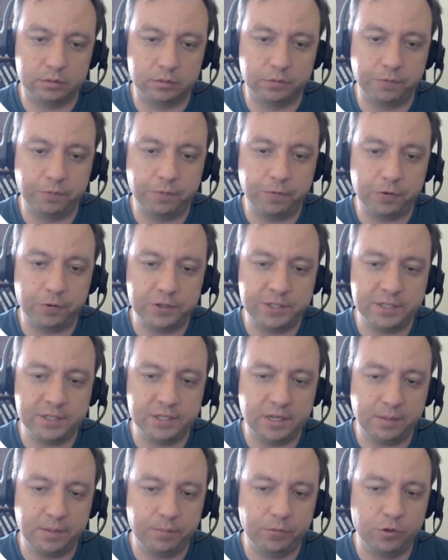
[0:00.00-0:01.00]
For
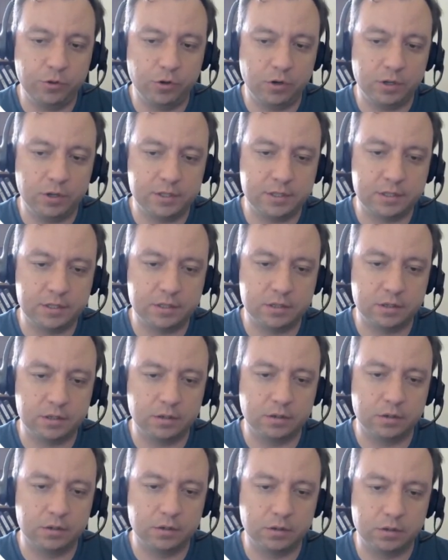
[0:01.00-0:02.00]
some dots,
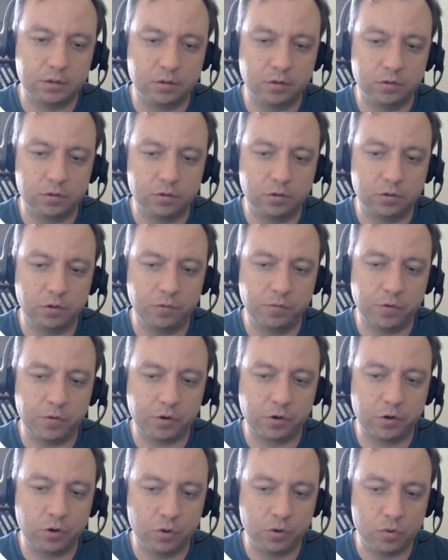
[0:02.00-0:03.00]

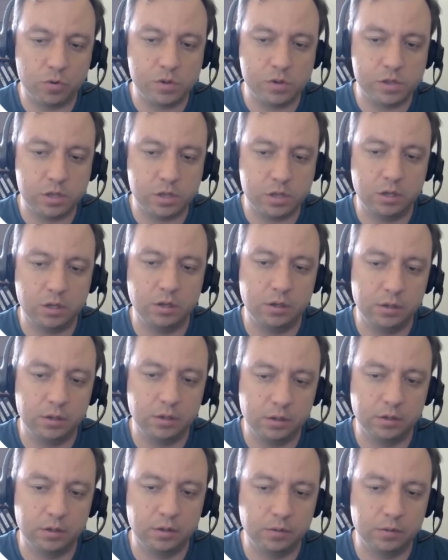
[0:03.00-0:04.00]
overgrowth
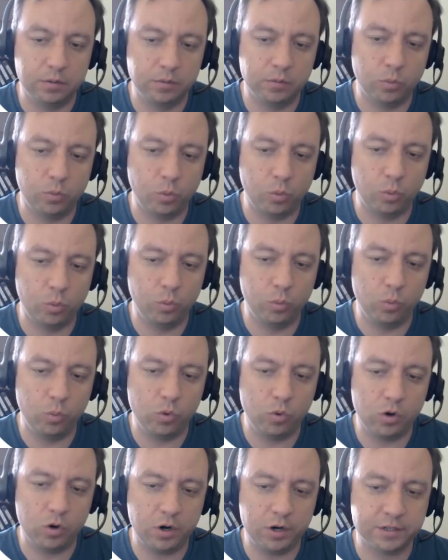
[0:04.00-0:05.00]

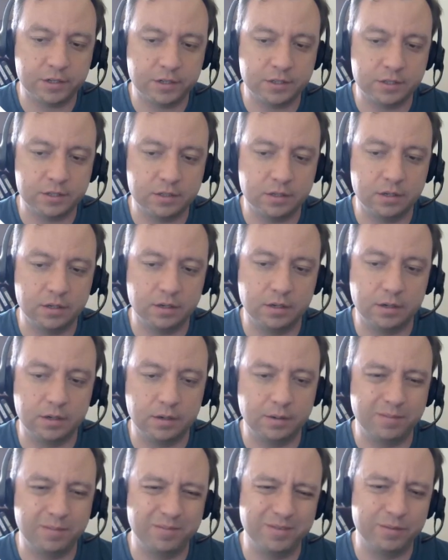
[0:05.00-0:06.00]
works,
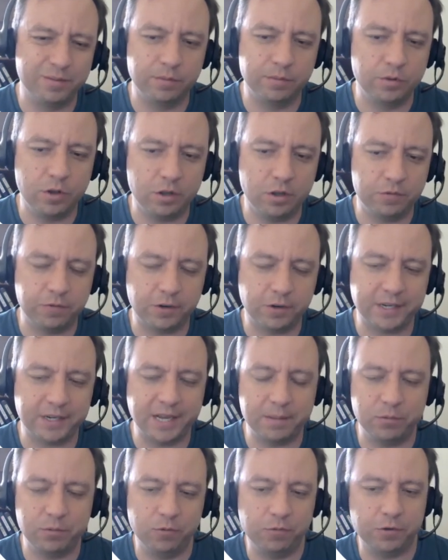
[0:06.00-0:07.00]
not for
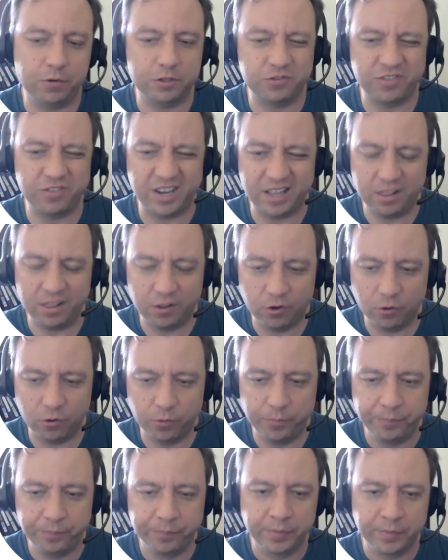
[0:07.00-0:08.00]
cadmium phosphide though.